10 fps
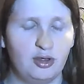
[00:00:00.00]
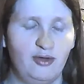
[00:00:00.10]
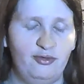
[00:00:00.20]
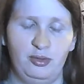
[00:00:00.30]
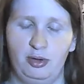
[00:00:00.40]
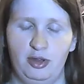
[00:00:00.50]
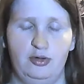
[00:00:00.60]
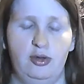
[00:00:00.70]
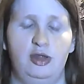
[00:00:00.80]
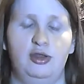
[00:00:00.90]
of the
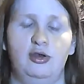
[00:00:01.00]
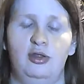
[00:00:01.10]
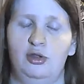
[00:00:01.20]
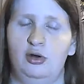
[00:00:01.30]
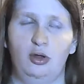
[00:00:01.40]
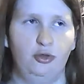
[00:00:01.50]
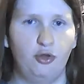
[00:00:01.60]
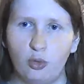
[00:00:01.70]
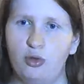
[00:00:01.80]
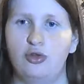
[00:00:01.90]
Restorationists are all
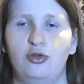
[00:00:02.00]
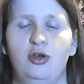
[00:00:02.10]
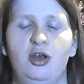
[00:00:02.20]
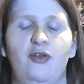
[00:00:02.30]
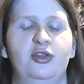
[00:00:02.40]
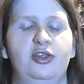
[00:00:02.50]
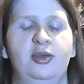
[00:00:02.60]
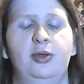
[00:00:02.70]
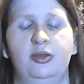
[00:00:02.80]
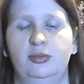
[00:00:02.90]
tortured and everything
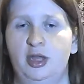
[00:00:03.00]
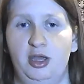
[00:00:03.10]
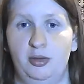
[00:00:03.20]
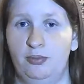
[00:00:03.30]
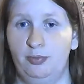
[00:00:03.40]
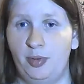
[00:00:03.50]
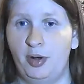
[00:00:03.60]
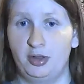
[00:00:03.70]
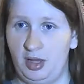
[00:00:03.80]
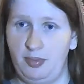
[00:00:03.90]
by the
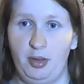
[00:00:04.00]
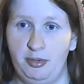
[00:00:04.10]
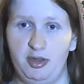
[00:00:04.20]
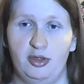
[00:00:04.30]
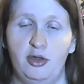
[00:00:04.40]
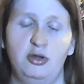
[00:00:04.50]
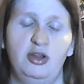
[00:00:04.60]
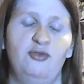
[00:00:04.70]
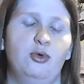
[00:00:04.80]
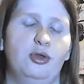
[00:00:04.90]
Marley public
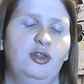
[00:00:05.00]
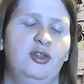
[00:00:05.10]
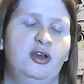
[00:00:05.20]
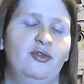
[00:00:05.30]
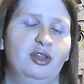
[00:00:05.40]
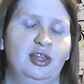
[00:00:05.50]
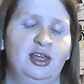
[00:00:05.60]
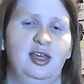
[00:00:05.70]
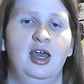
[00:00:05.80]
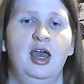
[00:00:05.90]
security forces and
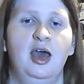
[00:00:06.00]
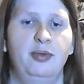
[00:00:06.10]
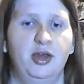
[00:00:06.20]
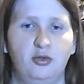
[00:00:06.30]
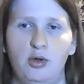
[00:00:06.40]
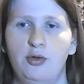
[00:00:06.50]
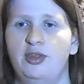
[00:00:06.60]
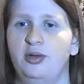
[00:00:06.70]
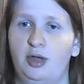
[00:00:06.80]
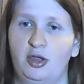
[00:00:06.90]
everything, by Gross
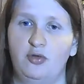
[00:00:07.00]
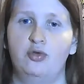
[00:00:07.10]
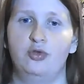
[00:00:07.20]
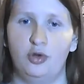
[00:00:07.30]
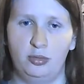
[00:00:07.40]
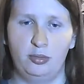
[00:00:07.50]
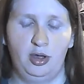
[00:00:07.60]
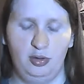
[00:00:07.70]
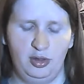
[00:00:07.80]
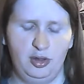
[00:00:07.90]
and by Kruger and by
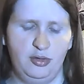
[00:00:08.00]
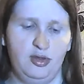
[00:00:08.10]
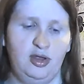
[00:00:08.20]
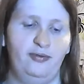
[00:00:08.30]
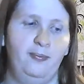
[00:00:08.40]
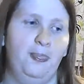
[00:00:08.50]
all this other stuff,